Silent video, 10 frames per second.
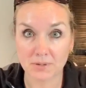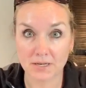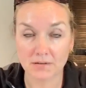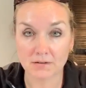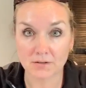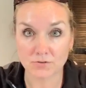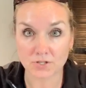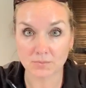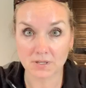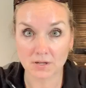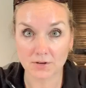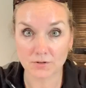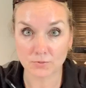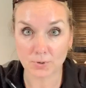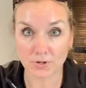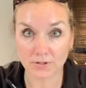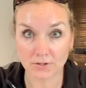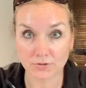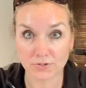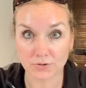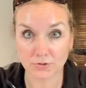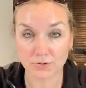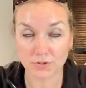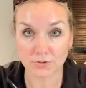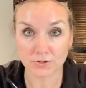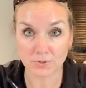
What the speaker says: but there's going to be a lot of third-party lenders that are